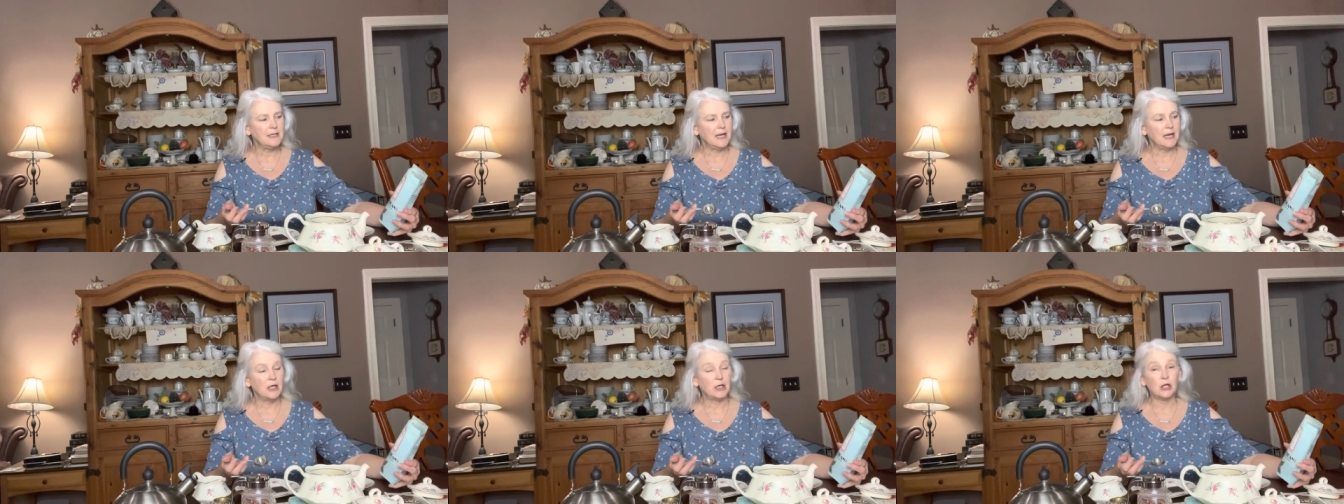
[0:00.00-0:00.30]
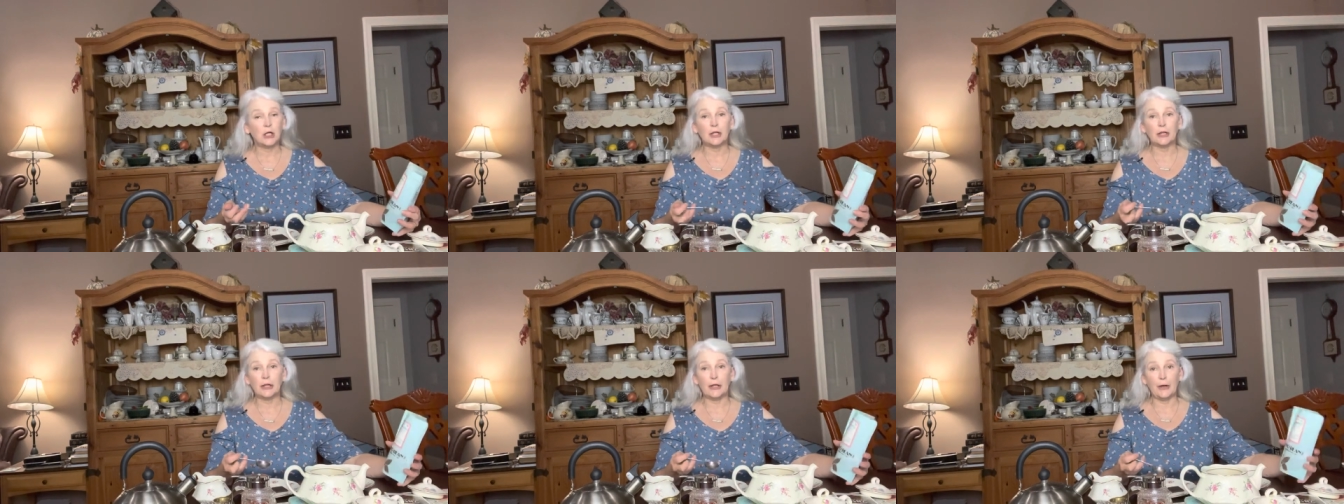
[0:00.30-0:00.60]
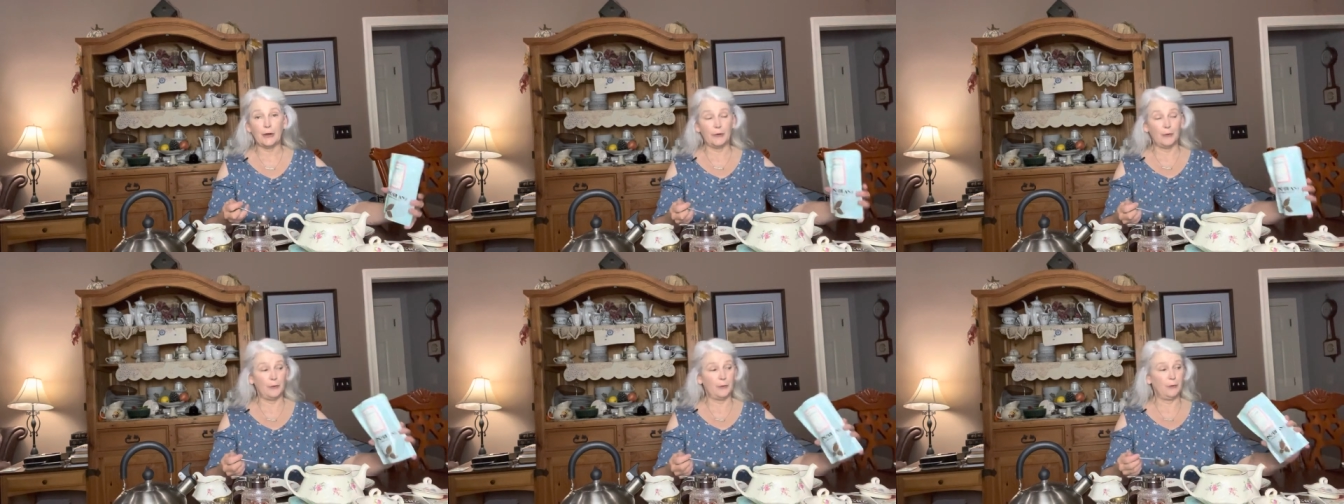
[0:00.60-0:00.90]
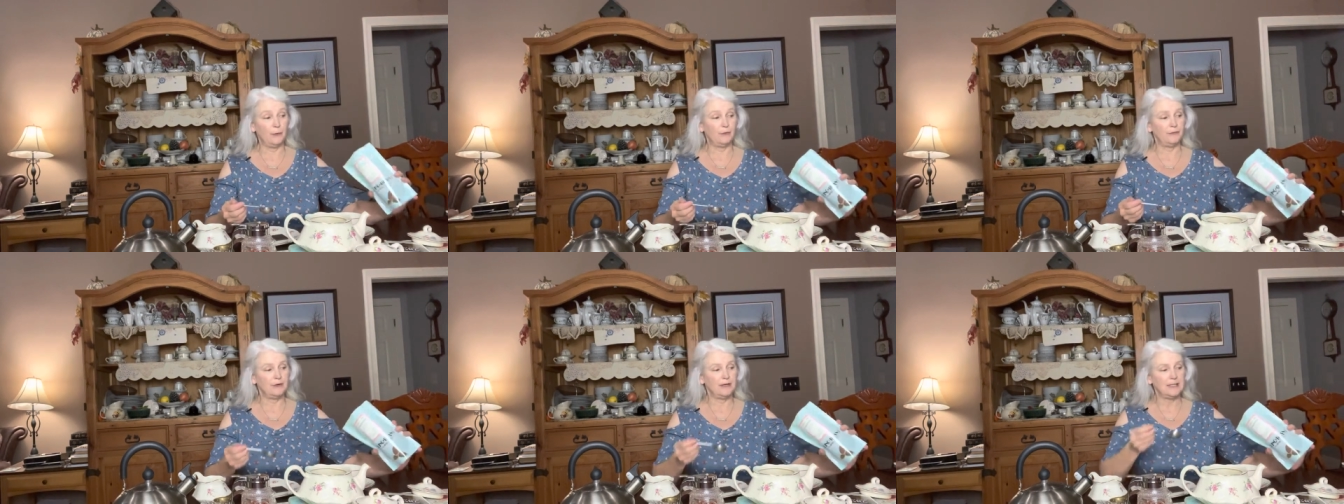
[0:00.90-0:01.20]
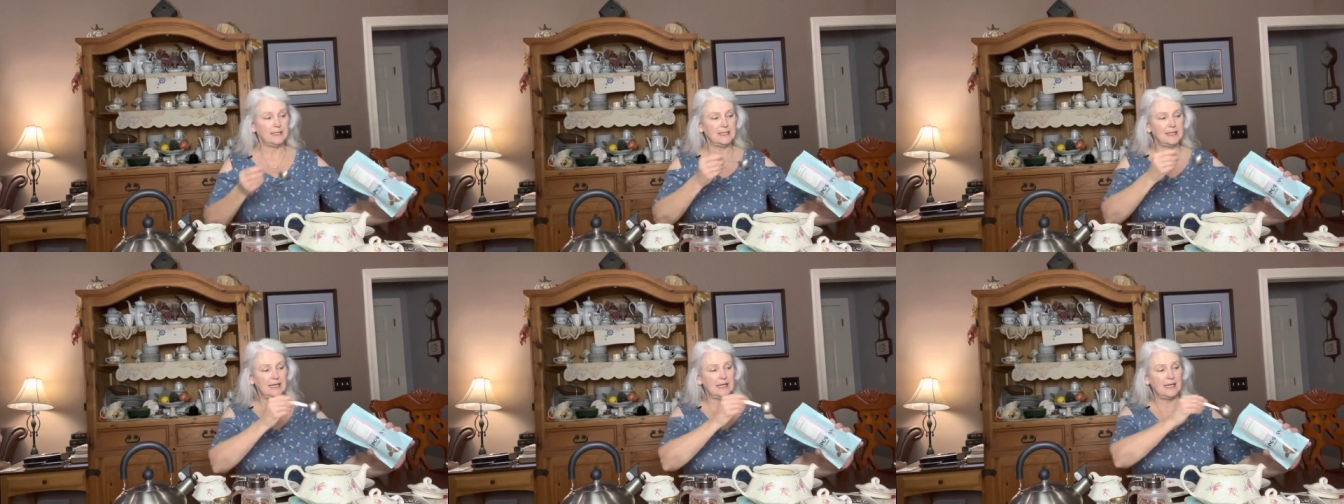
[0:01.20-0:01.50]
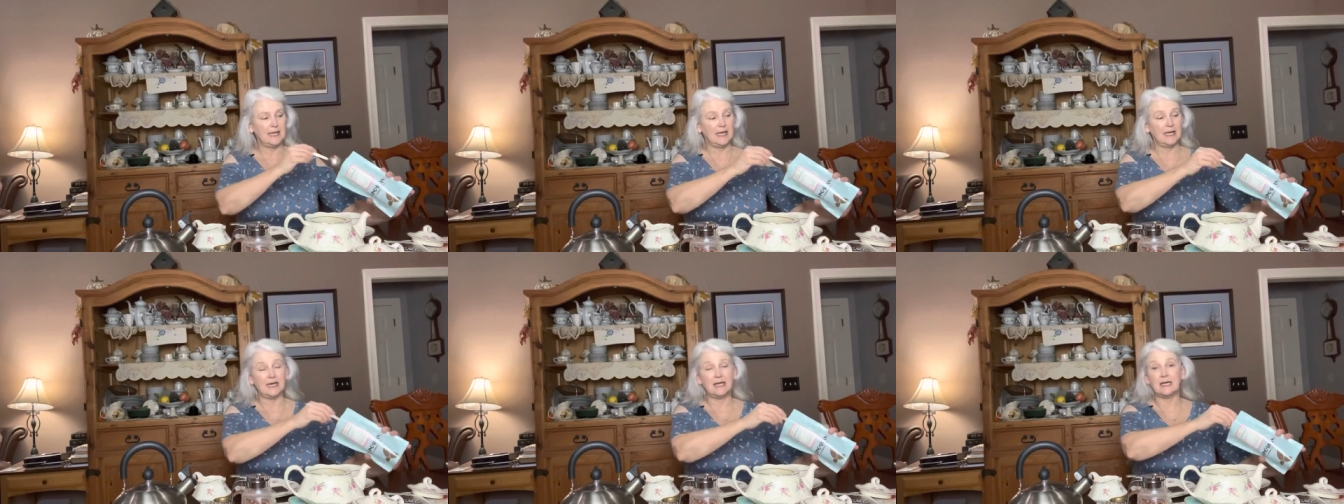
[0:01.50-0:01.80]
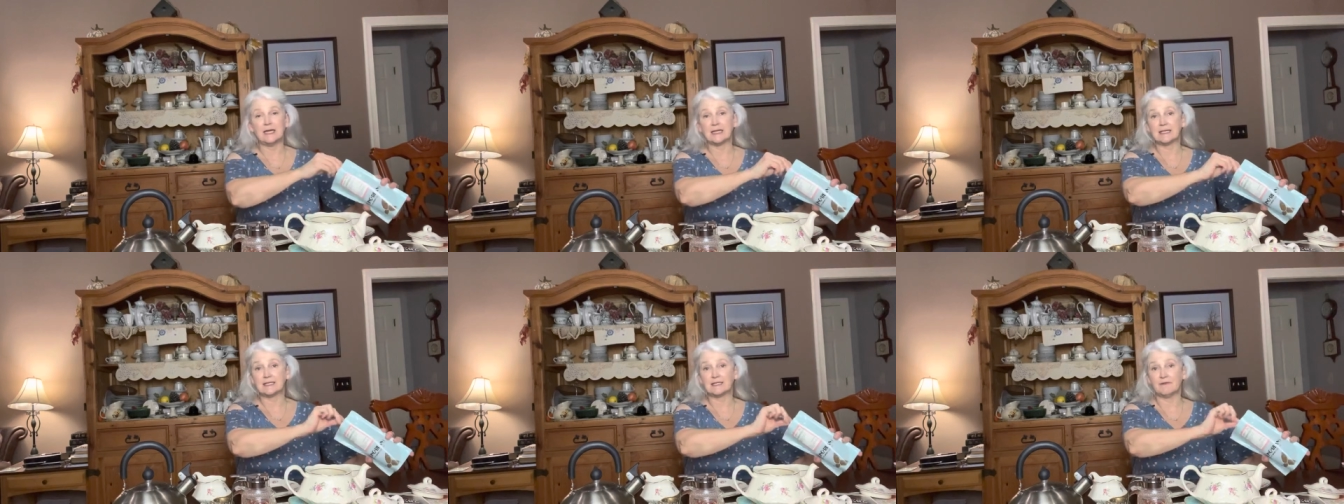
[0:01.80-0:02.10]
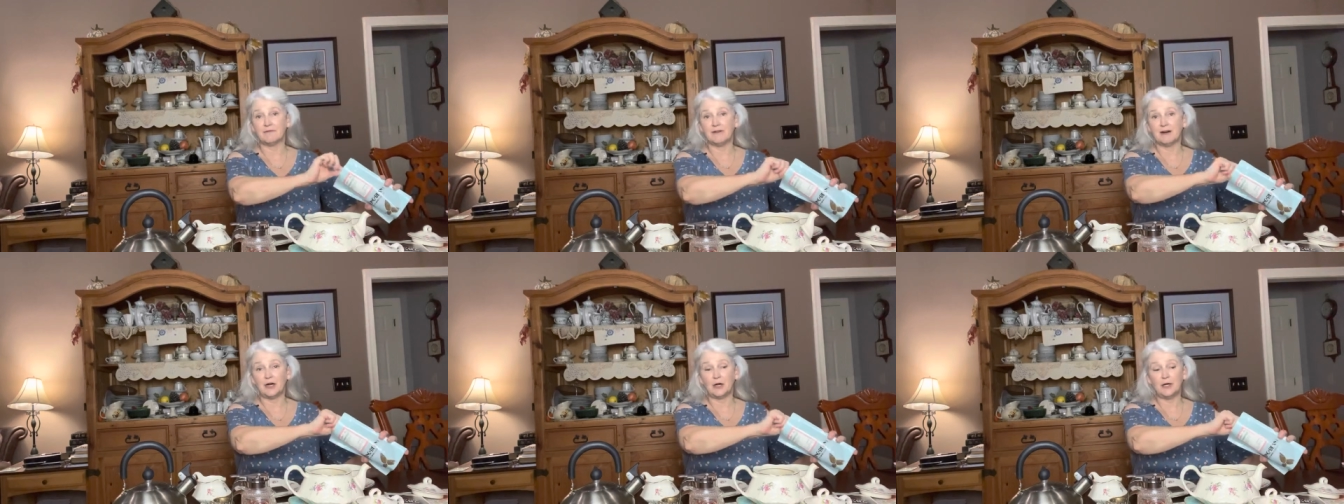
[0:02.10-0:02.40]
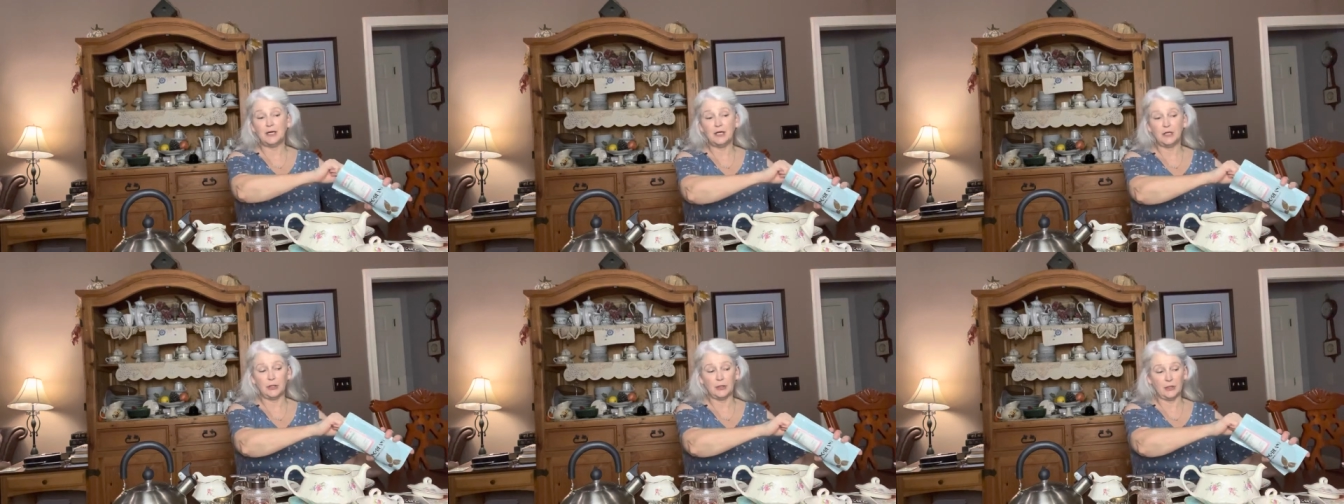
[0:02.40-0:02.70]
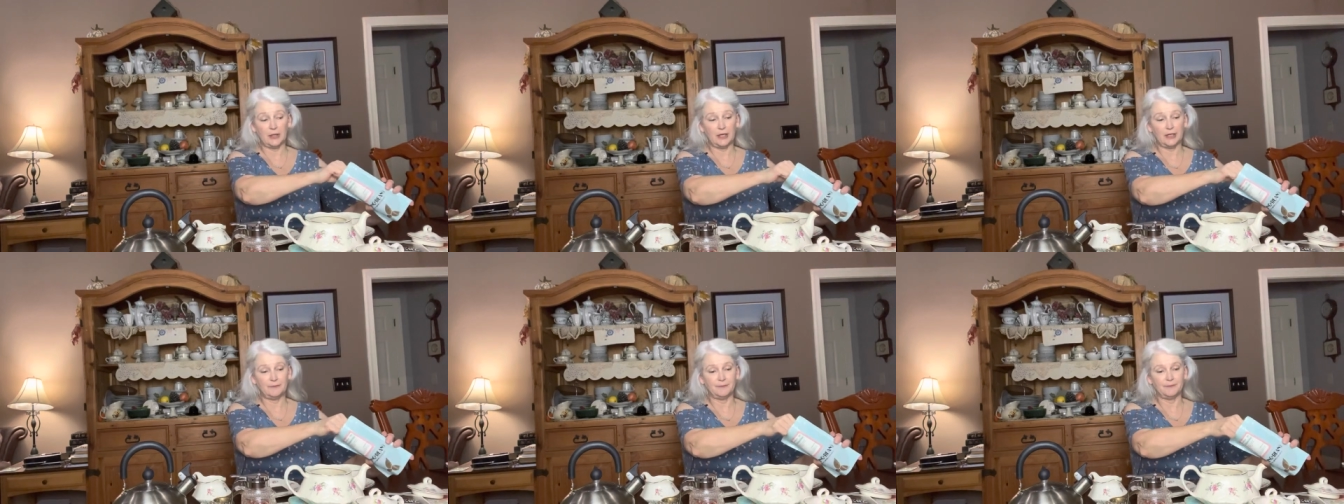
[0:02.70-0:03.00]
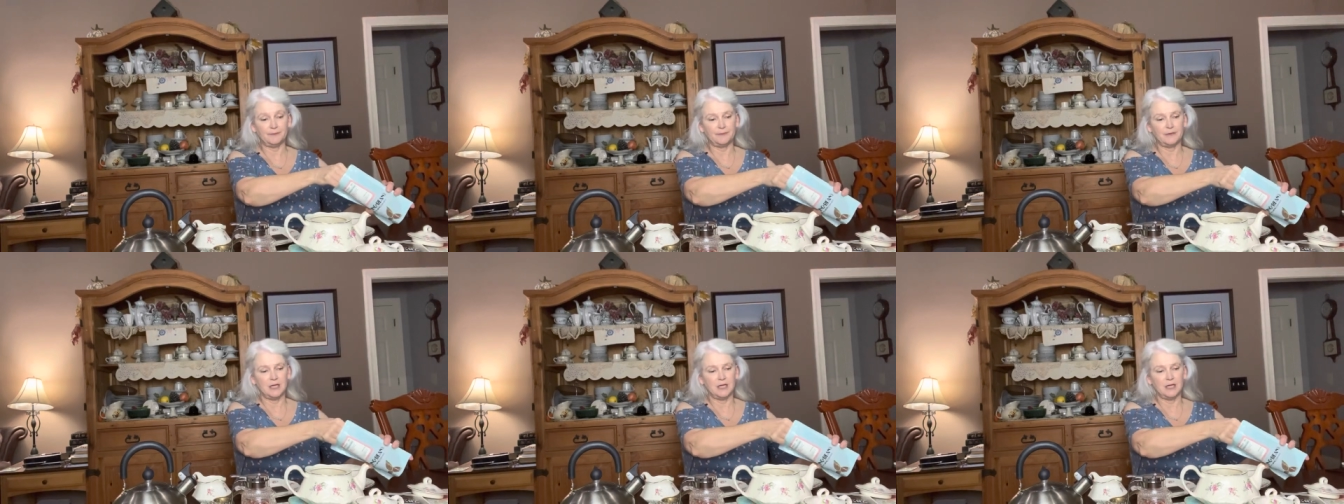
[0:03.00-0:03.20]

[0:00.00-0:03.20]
and clove, and it is very good.